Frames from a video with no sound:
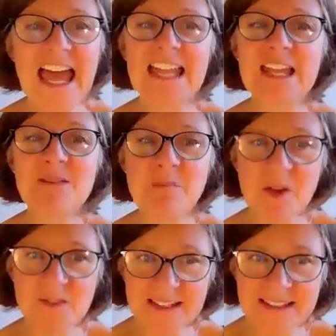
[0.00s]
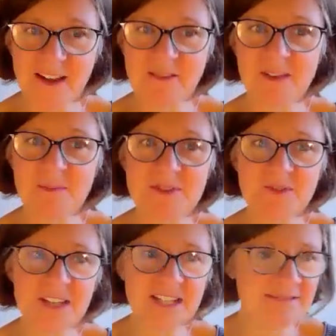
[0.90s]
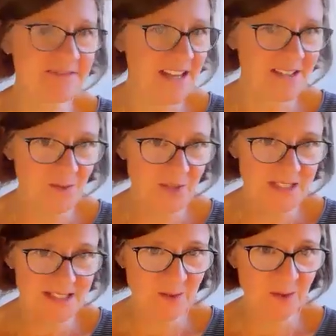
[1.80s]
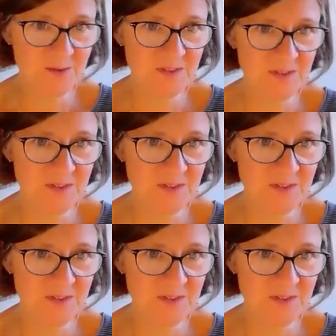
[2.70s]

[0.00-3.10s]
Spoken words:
and they mostly cover between 10 and 20 schools.